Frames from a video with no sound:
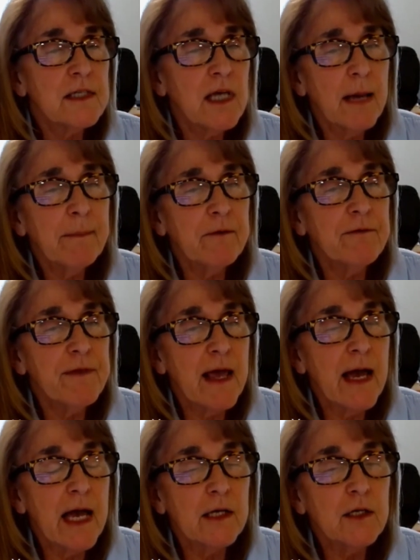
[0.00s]
top of
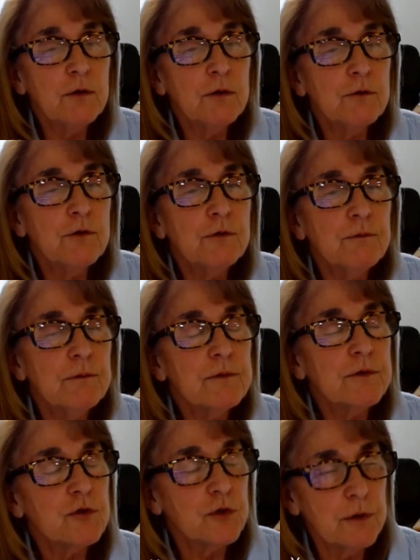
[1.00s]
that,
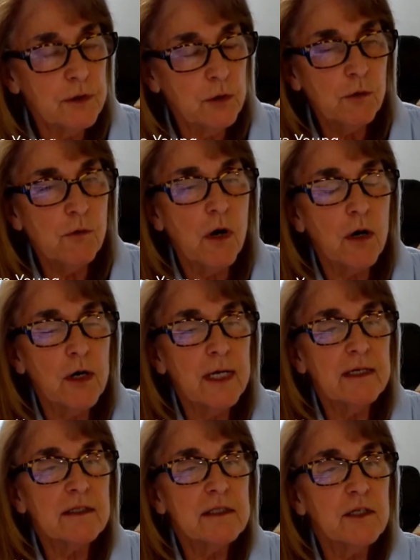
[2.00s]
you are in
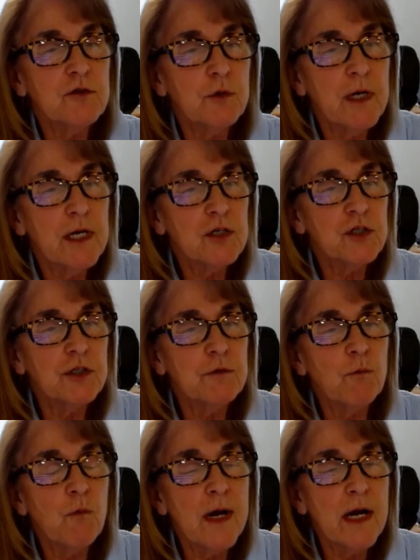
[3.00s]
a
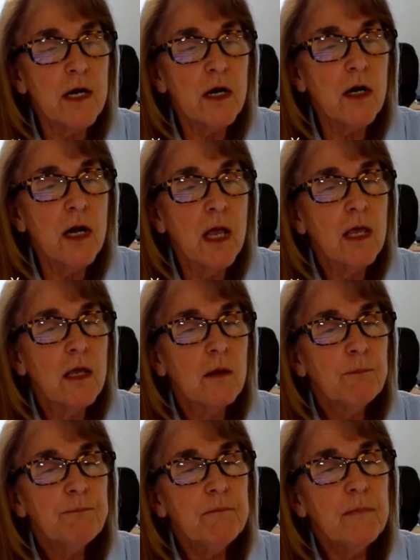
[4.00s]
situation where
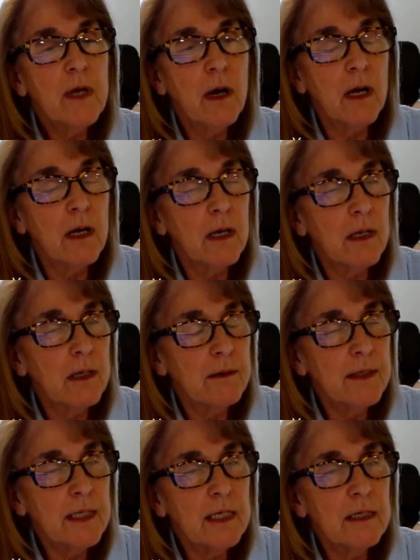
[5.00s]

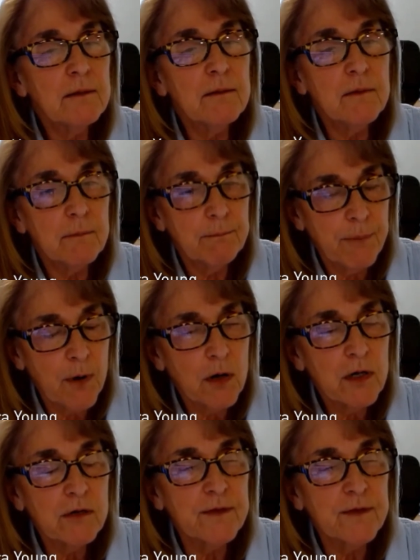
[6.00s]
in
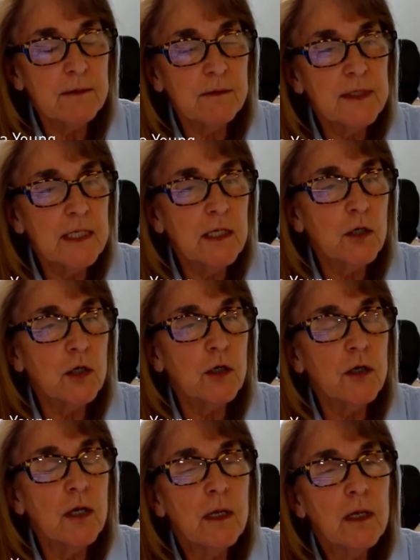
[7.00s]
part of the
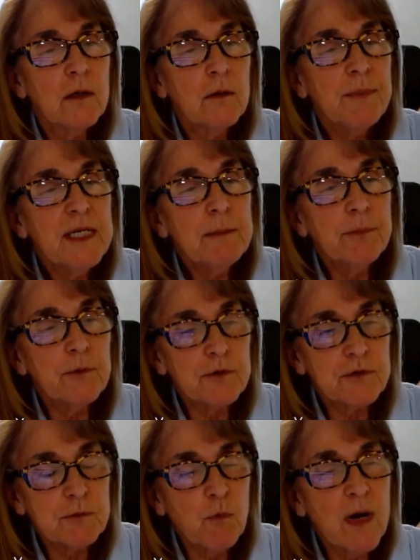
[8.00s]
year,
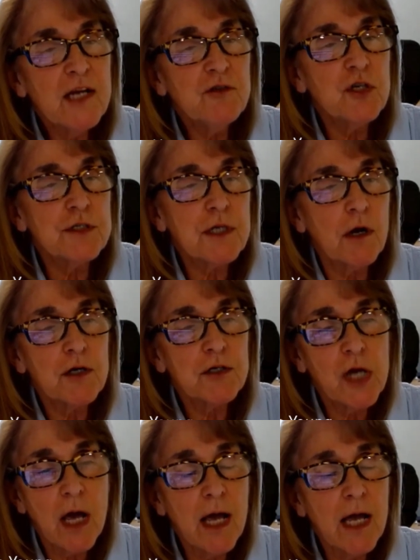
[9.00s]
people's wages are
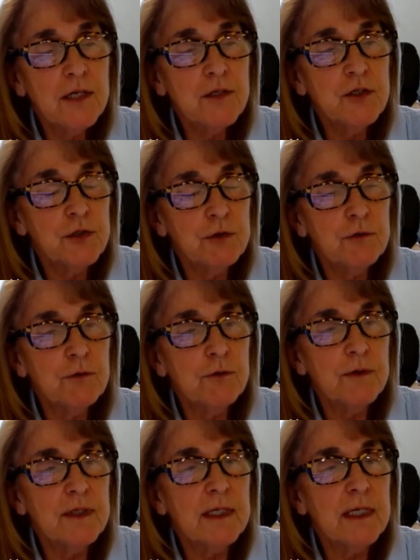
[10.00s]
tied to
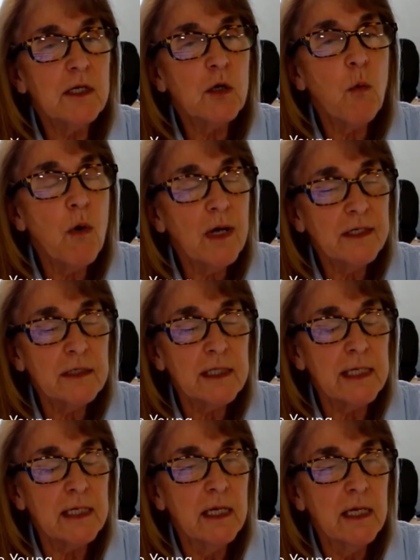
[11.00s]
the
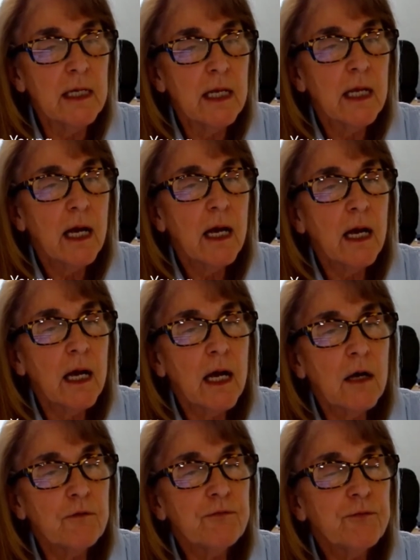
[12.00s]
quantity
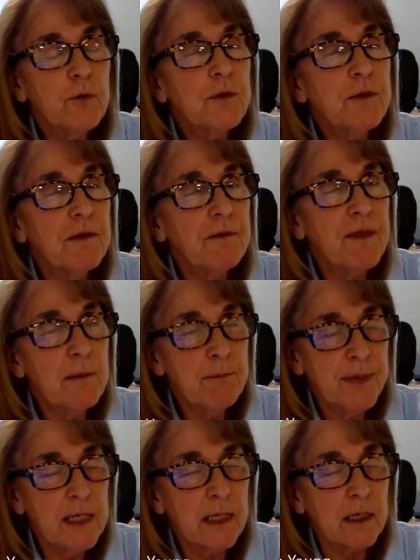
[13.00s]
of fruit that they
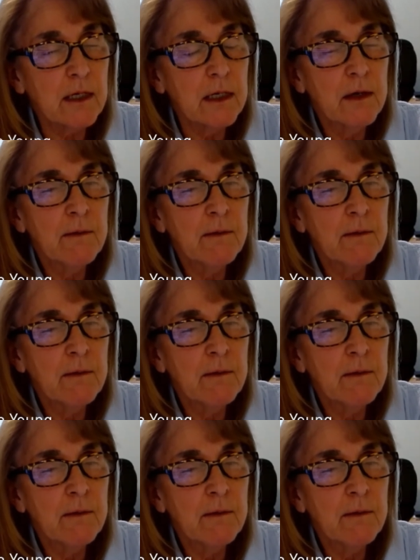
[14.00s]
pick,